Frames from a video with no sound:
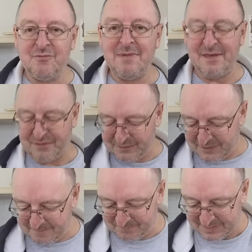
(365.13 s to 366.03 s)
method,
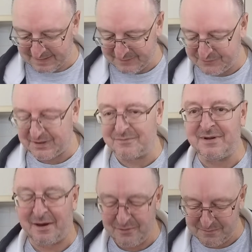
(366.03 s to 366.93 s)
in case you don't
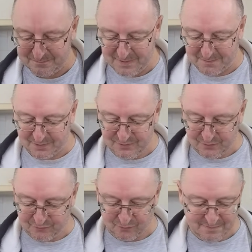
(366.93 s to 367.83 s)
know about my
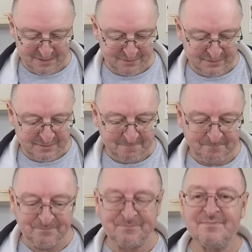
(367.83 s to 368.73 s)
usual method.
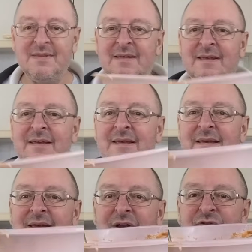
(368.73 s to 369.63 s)

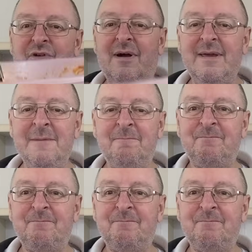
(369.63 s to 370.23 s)
Tray,